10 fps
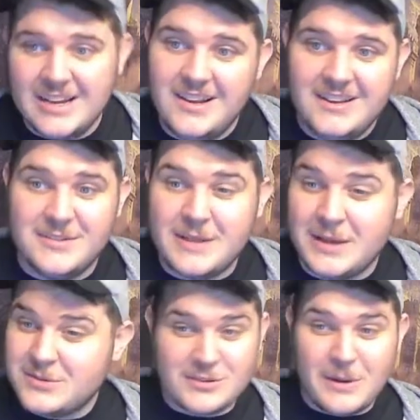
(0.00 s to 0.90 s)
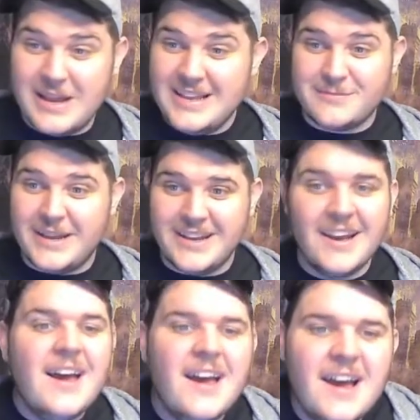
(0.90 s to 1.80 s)
Sometimes it's just the way it is, man.
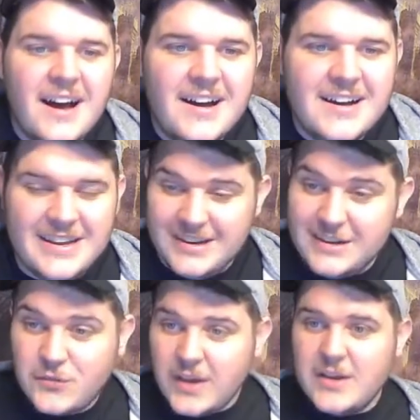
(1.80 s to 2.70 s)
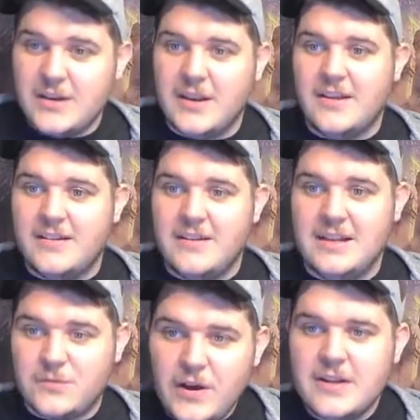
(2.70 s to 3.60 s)
And it's fun.
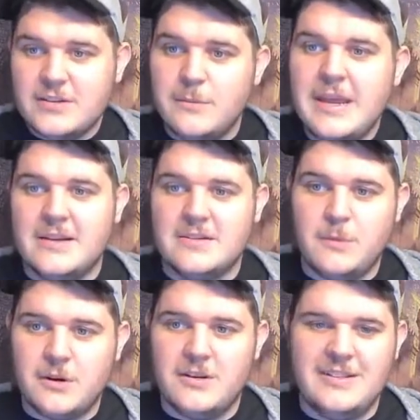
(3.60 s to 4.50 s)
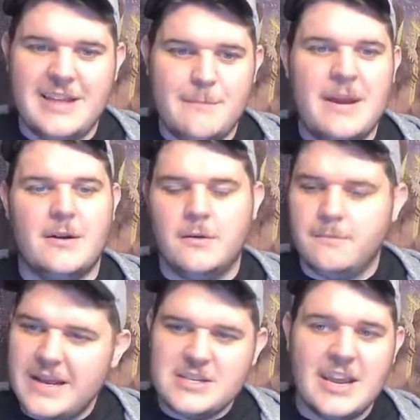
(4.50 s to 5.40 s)
It's fun to be outsmarted in that manner.
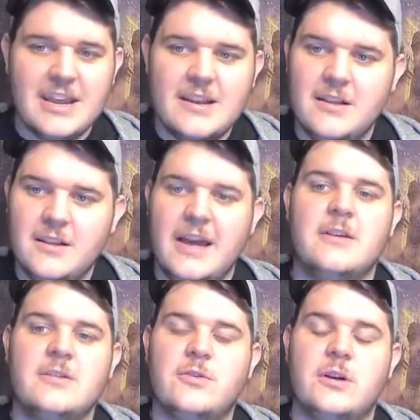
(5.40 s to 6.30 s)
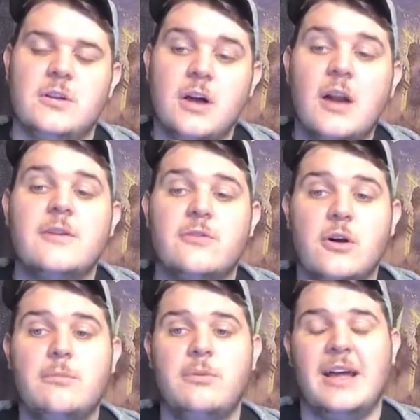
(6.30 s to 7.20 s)
Mage Hand allows for a lot of
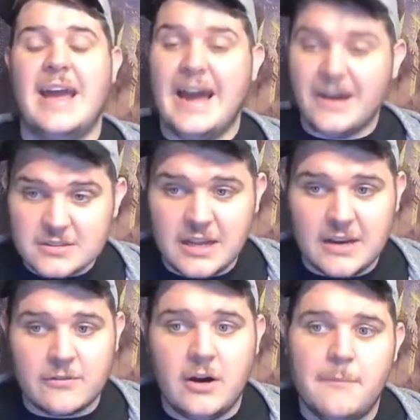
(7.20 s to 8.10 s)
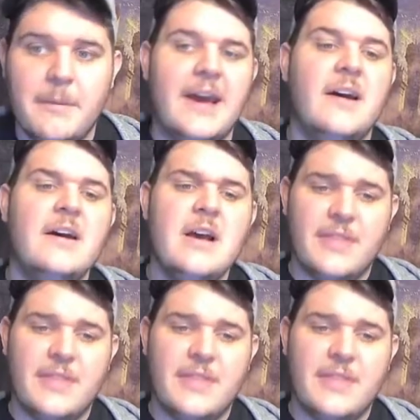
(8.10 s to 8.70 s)
roleplay outside of combat.